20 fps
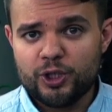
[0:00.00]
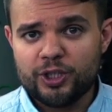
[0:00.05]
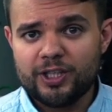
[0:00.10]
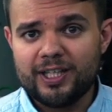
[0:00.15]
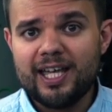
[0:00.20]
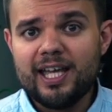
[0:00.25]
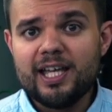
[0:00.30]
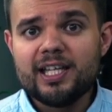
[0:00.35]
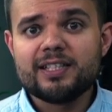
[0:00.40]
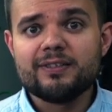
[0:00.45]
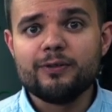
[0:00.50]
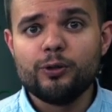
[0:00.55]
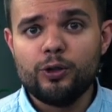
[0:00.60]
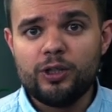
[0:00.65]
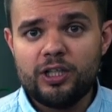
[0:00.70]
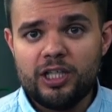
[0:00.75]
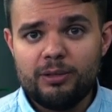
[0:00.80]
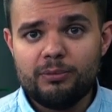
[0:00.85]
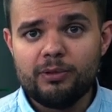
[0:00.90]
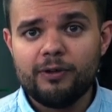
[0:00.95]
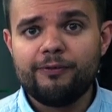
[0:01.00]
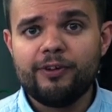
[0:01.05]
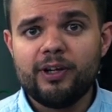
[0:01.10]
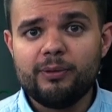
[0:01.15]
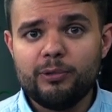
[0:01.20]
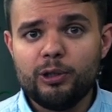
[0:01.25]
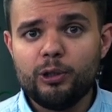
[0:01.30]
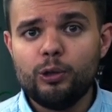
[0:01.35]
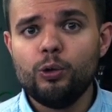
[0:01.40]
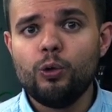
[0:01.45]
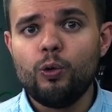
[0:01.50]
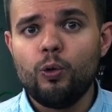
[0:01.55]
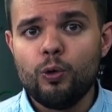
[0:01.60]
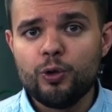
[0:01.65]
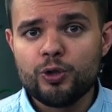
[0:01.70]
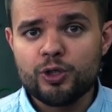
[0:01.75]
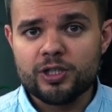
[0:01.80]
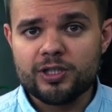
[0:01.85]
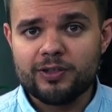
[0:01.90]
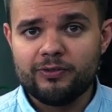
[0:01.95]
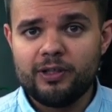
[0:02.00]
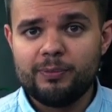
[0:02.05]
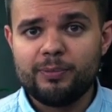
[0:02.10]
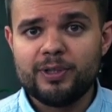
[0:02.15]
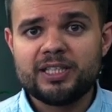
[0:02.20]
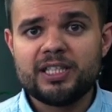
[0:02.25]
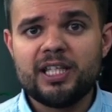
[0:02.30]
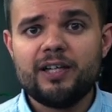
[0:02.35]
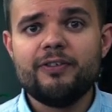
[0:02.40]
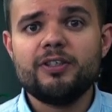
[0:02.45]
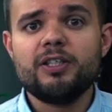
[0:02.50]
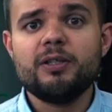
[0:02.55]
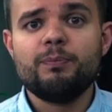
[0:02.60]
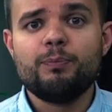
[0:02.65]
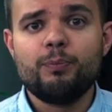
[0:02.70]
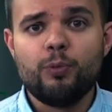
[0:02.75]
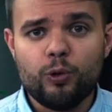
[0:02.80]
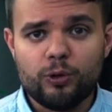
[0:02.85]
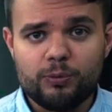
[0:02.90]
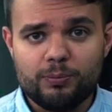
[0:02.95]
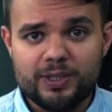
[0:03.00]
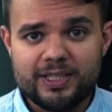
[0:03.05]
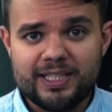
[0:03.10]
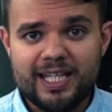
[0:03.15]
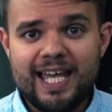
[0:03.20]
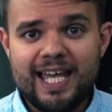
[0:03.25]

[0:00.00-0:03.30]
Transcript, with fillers: with your handwritten surname, first name and signature,